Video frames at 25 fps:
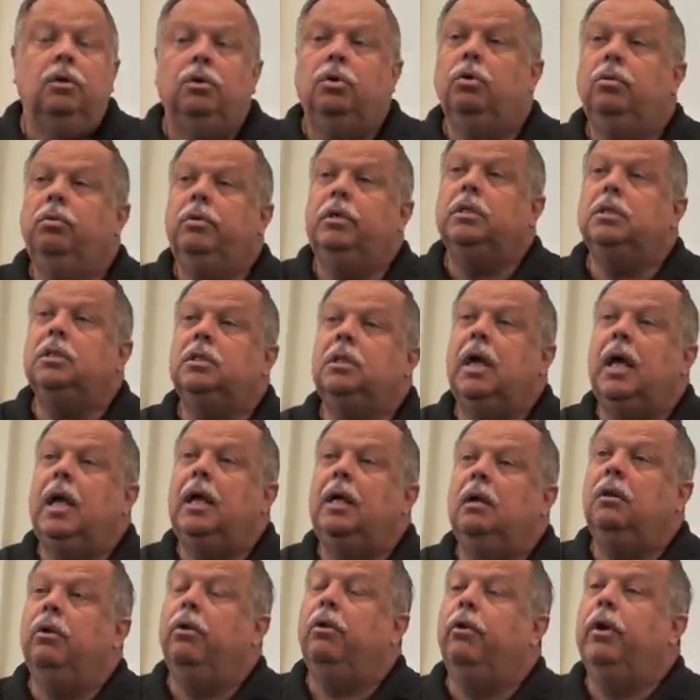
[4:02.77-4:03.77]
To this
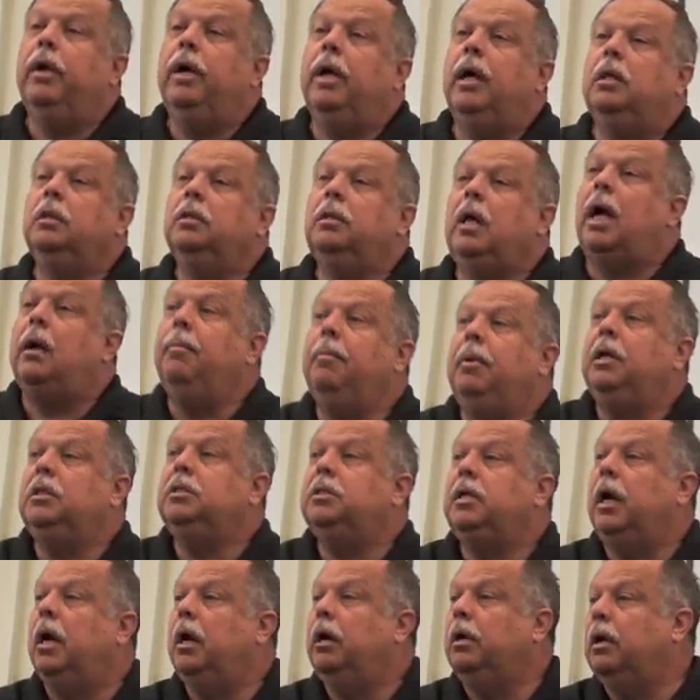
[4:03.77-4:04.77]
day, L'Oreal
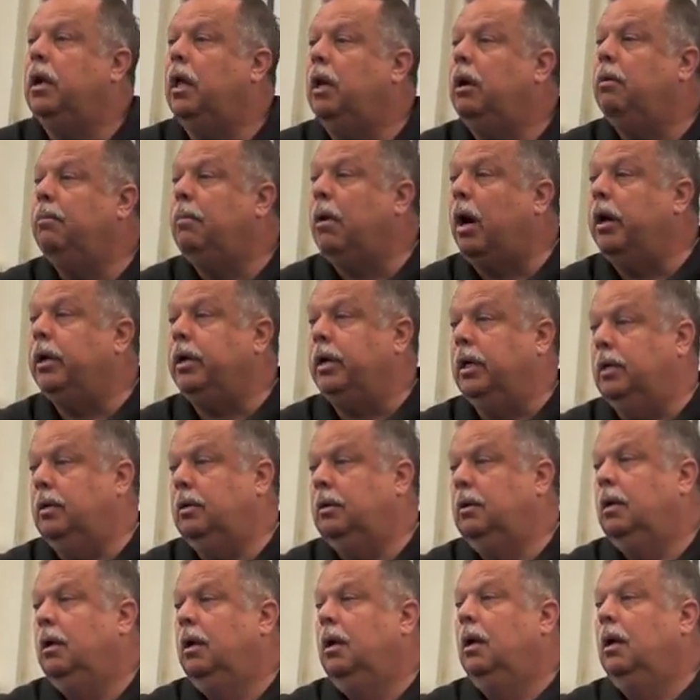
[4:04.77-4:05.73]
dominates the hair color market.